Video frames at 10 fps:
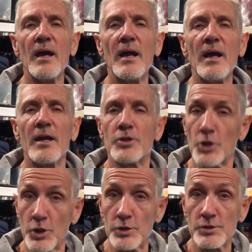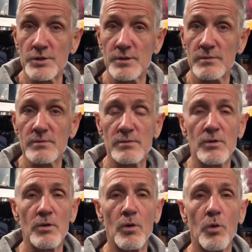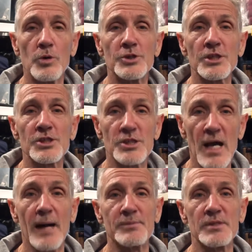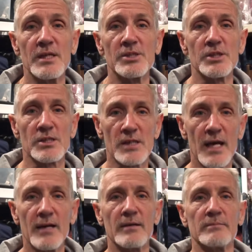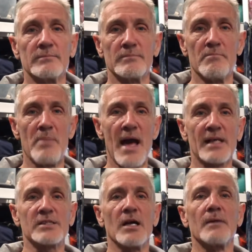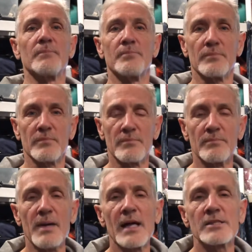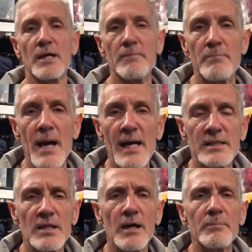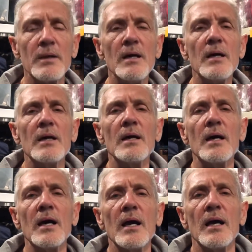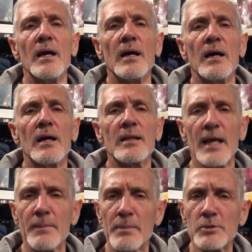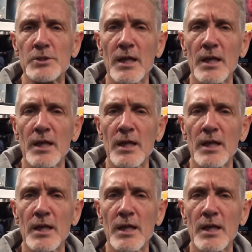and turns, or just stops and just kind of backs up. A lot of people say,